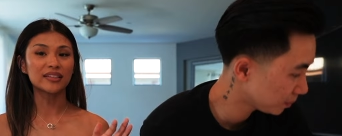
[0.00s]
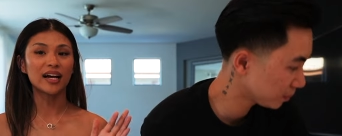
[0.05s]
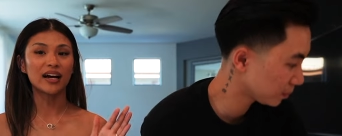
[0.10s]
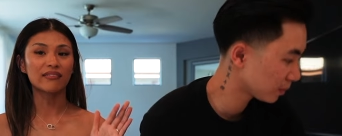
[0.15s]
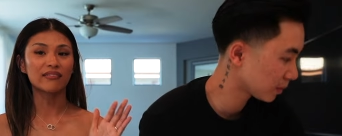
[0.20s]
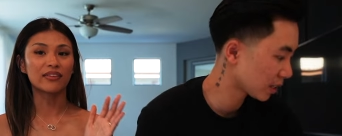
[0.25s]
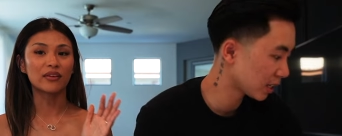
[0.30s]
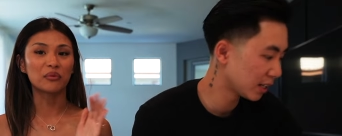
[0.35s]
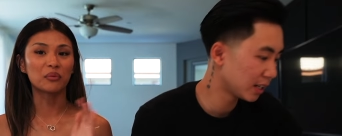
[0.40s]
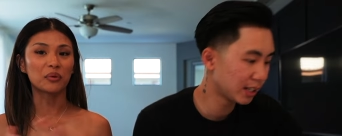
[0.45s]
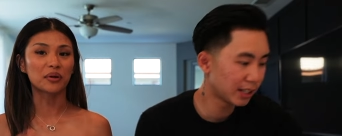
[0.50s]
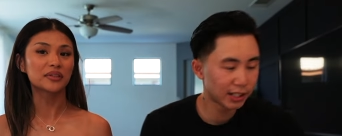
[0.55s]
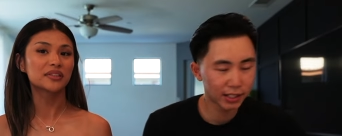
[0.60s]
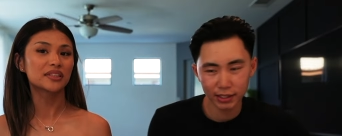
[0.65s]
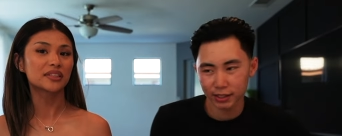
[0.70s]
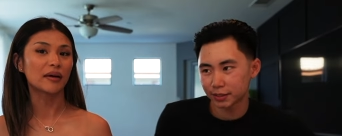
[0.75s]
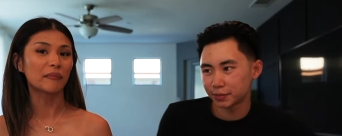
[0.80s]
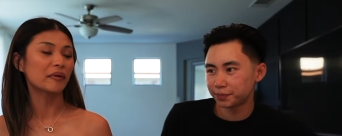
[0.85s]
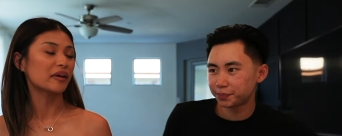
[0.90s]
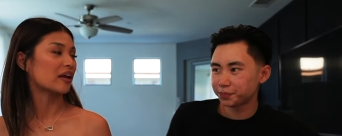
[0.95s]
Speaker 1: to have the
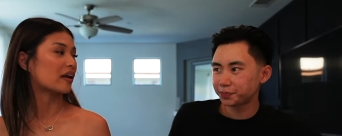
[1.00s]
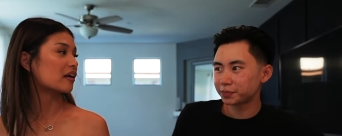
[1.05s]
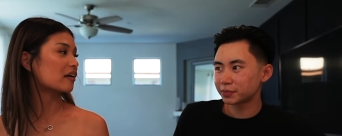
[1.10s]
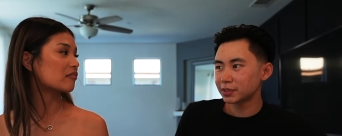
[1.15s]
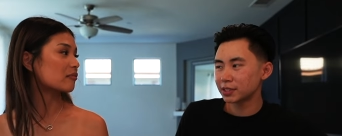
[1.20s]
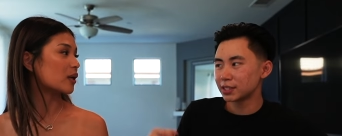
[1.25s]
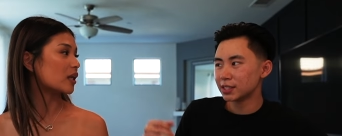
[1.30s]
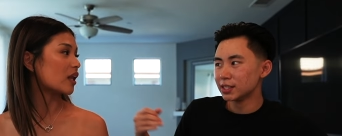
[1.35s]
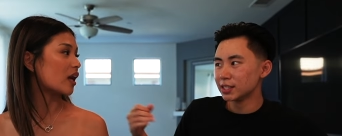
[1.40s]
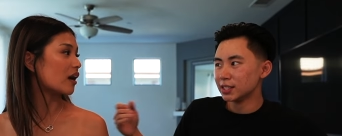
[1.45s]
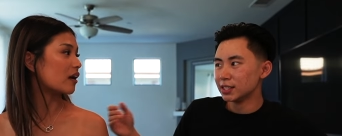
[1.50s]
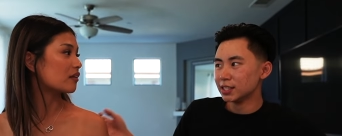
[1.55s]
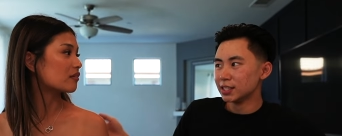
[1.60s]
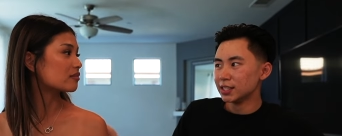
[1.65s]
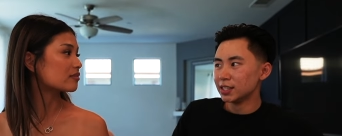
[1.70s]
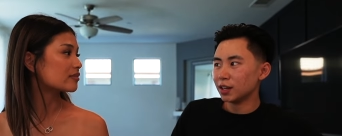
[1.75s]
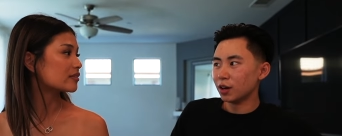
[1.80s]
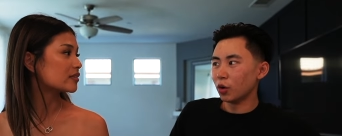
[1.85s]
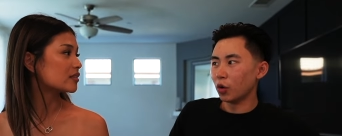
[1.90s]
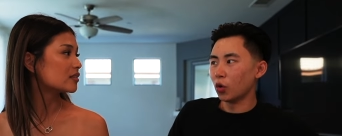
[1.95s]
worst stomach ache of my
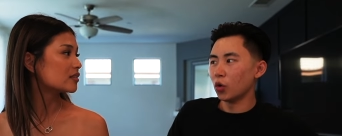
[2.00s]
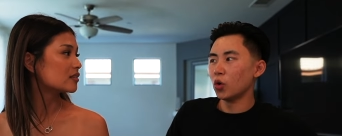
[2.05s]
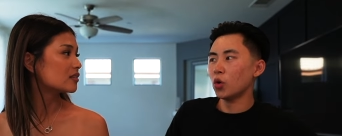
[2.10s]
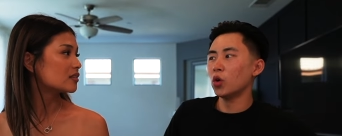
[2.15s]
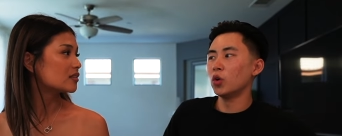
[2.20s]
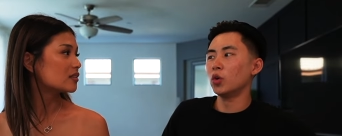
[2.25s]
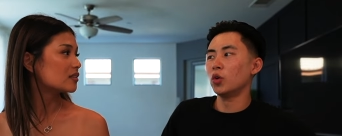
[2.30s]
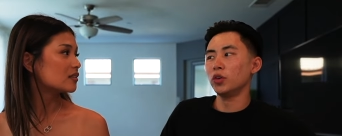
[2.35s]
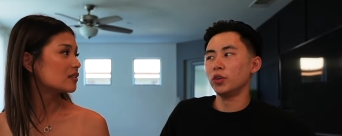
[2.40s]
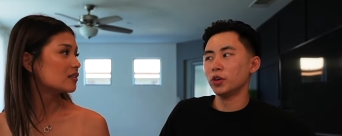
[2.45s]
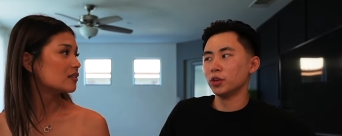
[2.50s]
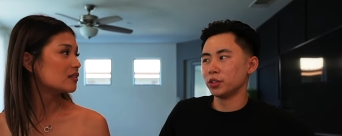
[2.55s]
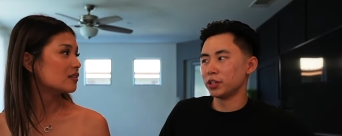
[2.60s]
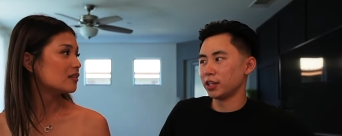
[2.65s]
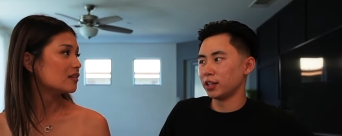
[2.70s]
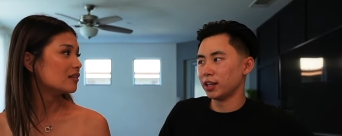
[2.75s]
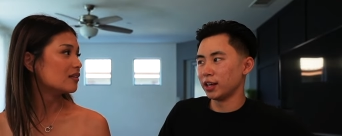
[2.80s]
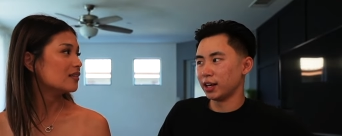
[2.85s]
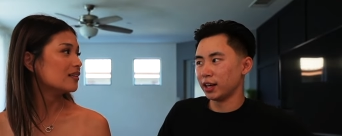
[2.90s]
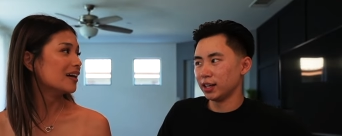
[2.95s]
life.
Speaker 2: Oh, don't
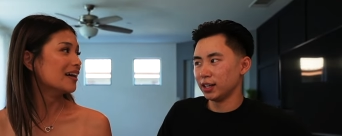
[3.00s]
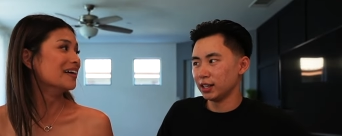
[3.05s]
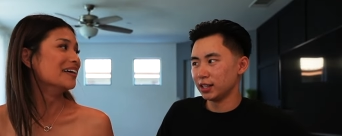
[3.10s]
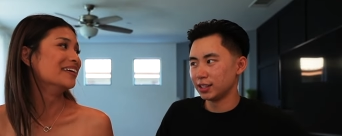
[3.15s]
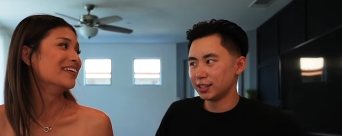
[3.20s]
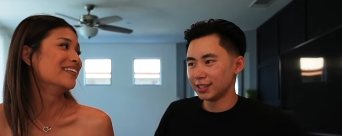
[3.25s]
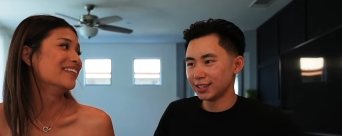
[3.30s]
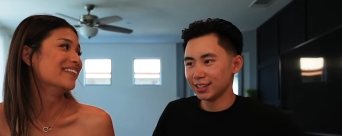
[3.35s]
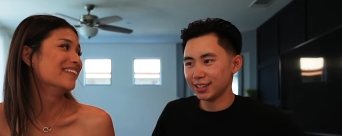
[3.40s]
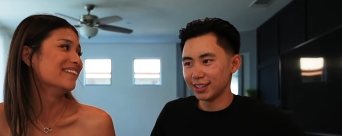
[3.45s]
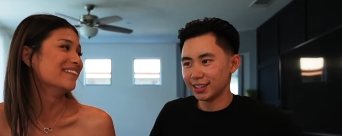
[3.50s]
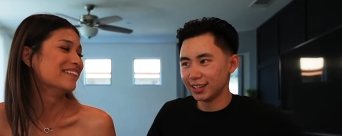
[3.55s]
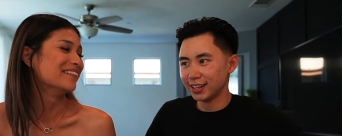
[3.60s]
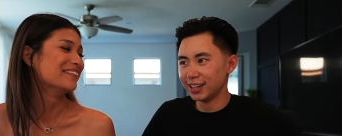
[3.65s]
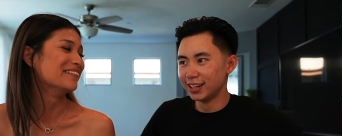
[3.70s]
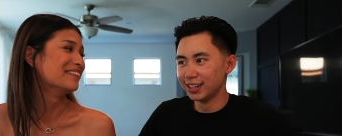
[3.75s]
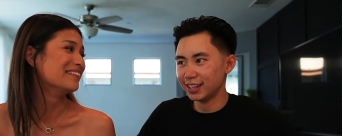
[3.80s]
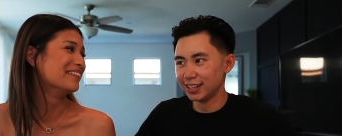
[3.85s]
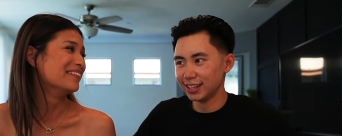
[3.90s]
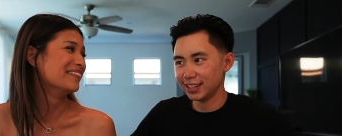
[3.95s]
say that.
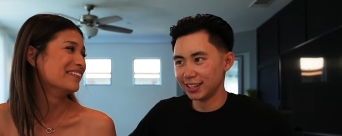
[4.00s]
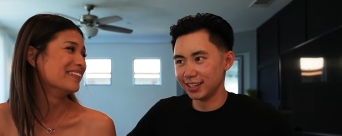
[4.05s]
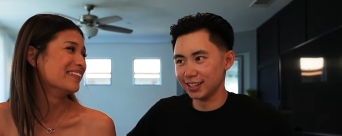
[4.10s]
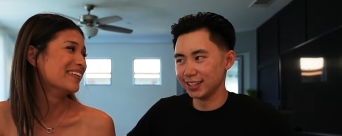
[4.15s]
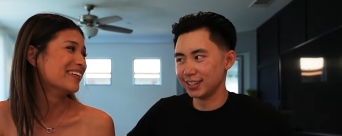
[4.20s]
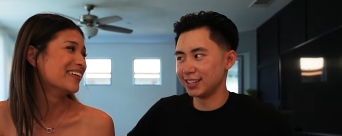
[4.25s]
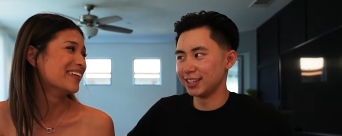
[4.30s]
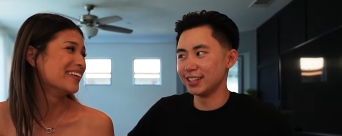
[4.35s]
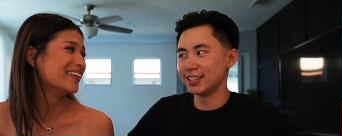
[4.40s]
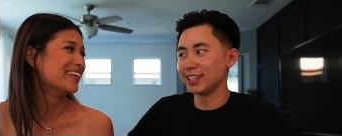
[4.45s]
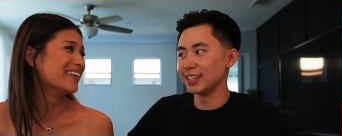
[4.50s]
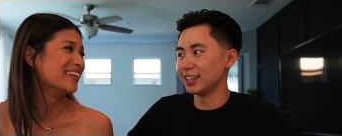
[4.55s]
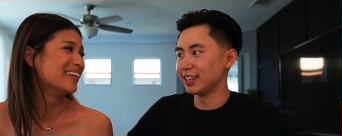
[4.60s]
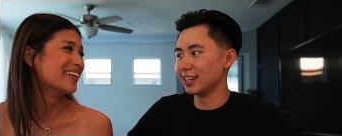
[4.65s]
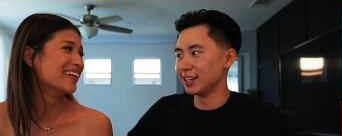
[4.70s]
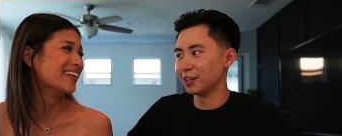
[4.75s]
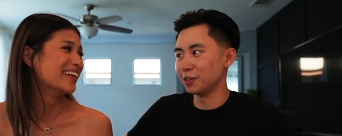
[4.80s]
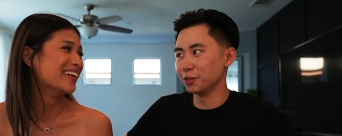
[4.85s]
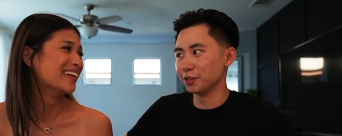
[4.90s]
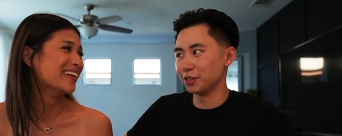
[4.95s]
Cause Shits
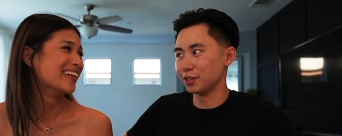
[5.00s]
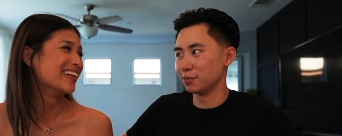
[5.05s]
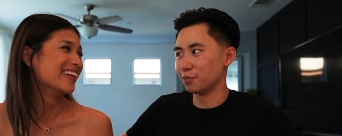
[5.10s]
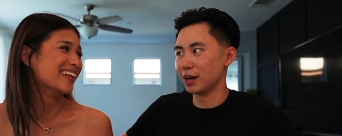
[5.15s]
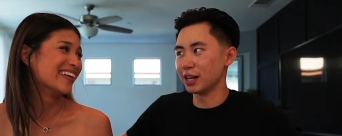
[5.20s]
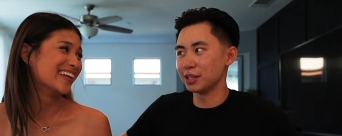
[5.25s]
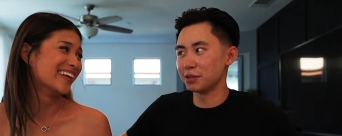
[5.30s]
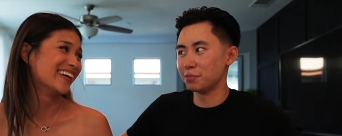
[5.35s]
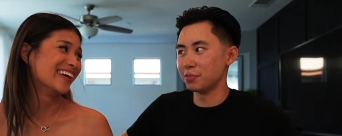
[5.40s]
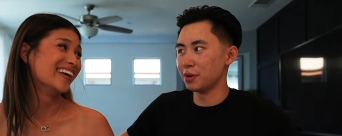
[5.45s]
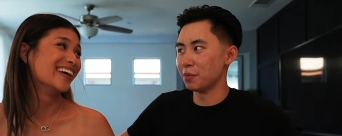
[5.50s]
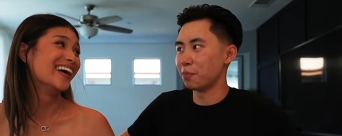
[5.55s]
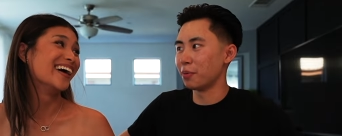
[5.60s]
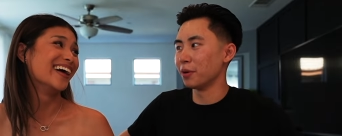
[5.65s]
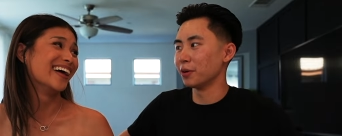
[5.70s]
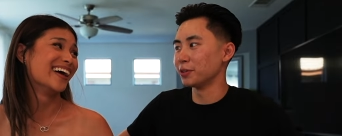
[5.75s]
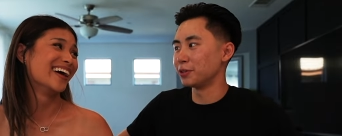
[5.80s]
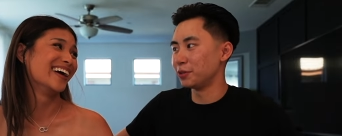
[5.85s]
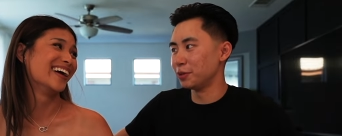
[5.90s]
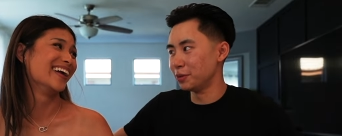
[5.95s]
and Giggles is about to be a
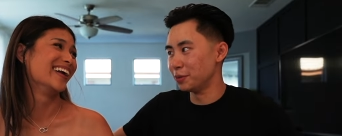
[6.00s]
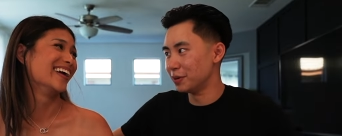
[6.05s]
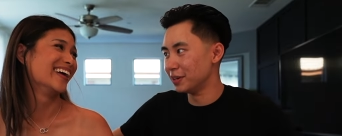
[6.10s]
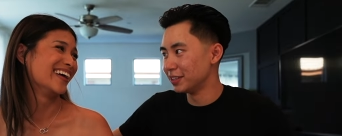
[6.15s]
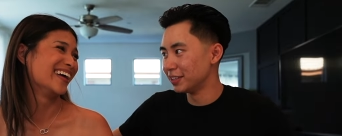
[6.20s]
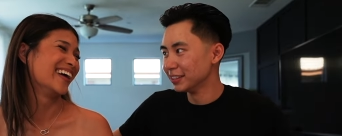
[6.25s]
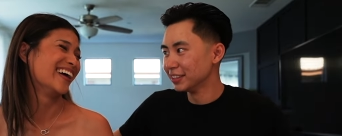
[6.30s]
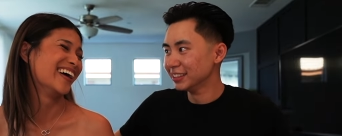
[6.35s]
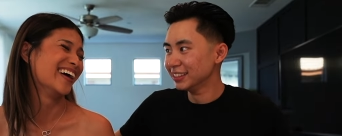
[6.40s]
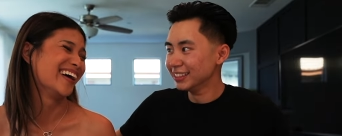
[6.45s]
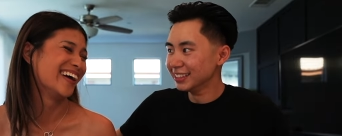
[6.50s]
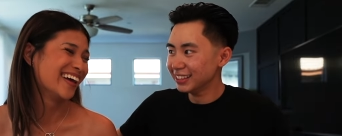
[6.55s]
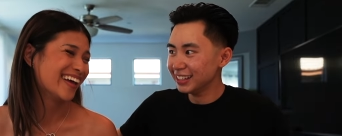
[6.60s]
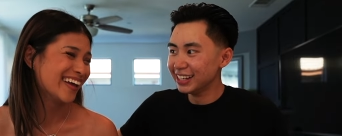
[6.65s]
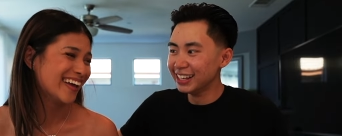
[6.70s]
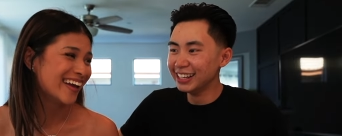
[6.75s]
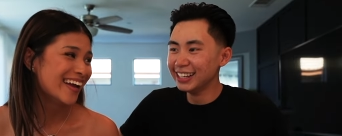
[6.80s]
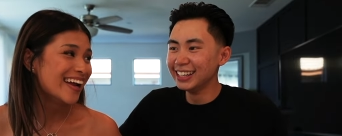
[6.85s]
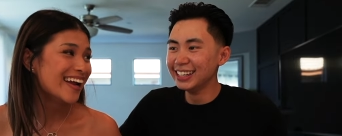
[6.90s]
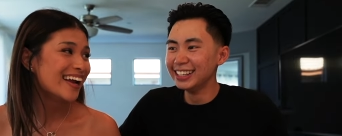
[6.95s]
part two.
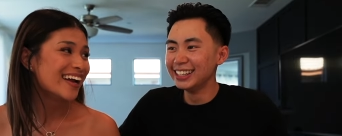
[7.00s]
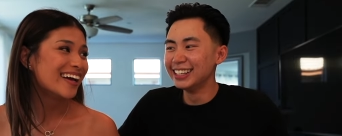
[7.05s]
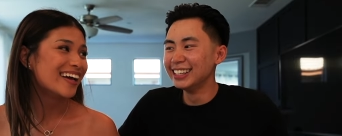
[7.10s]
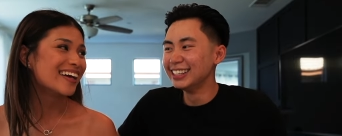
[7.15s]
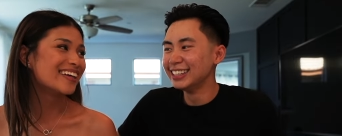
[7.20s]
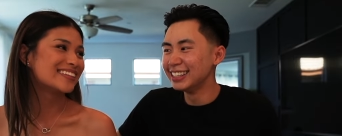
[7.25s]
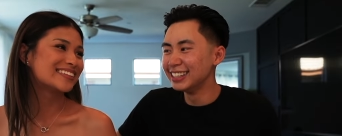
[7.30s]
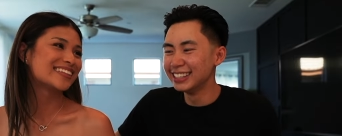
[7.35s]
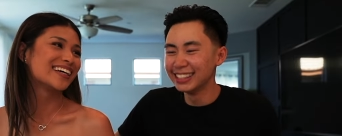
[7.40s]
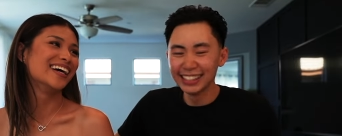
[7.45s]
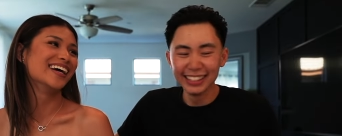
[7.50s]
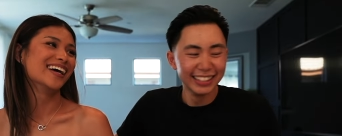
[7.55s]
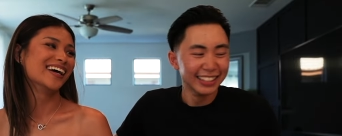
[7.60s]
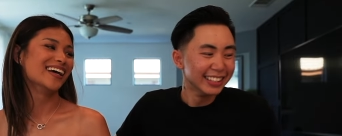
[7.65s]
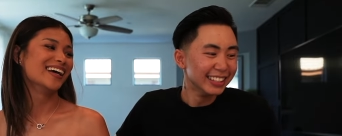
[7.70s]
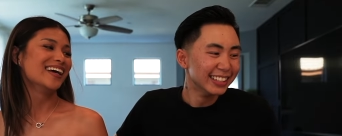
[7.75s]
it's,